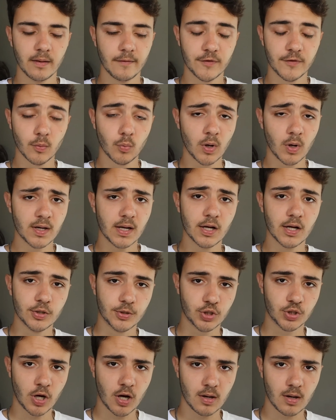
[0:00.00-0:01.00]
If you want a
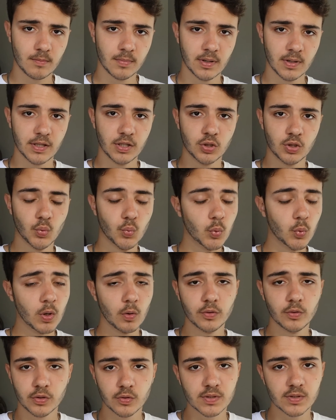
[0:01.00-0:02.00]
job, you
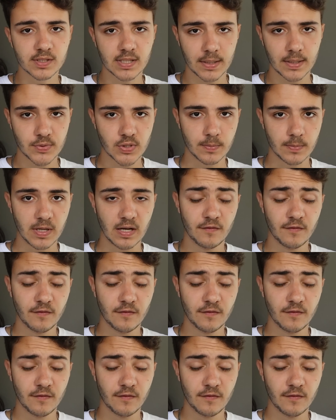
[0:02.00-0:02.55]
will use TypeScript.